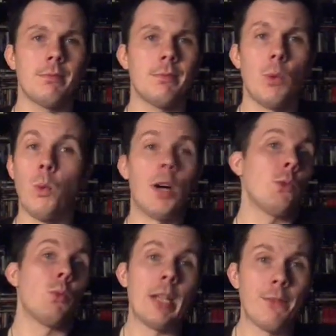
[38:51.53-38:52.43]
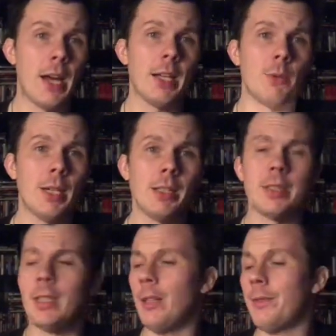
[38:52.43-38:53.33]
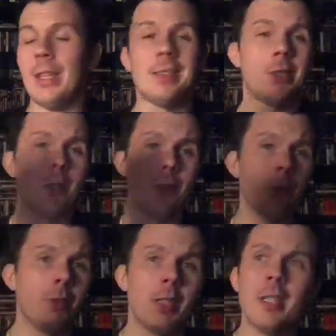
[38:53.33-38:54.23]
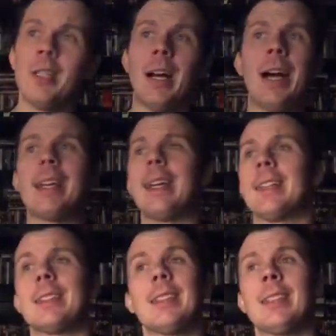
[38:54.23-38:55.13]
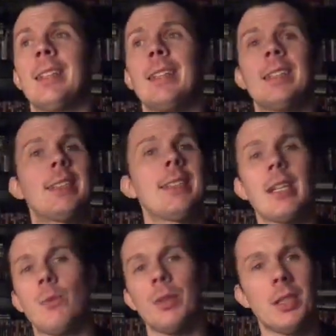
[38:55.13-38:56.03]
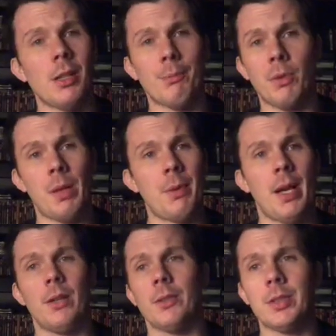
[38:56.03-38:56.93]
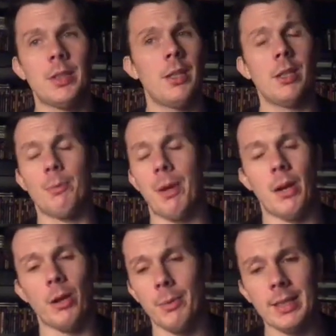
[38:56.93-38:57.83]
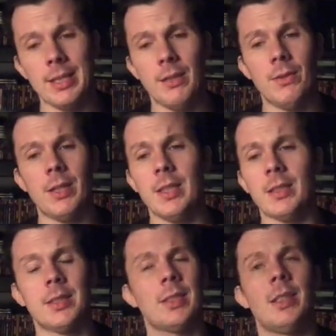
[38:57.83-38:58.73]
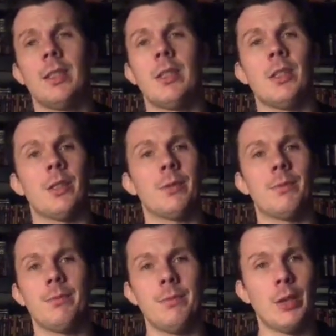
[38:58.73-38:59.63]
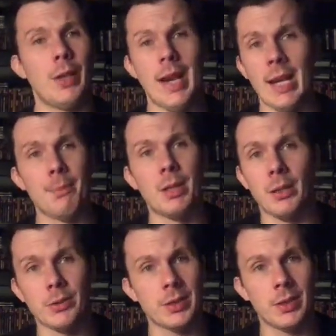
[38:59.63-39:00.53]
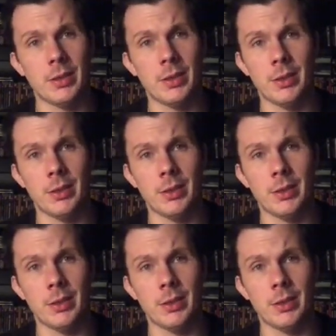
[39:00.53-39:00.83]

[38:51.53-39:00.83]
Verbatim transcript: one, reevaluate yourself, and two, I guess stick with your Blumhouse, your paranormal activities, your your Annabelles and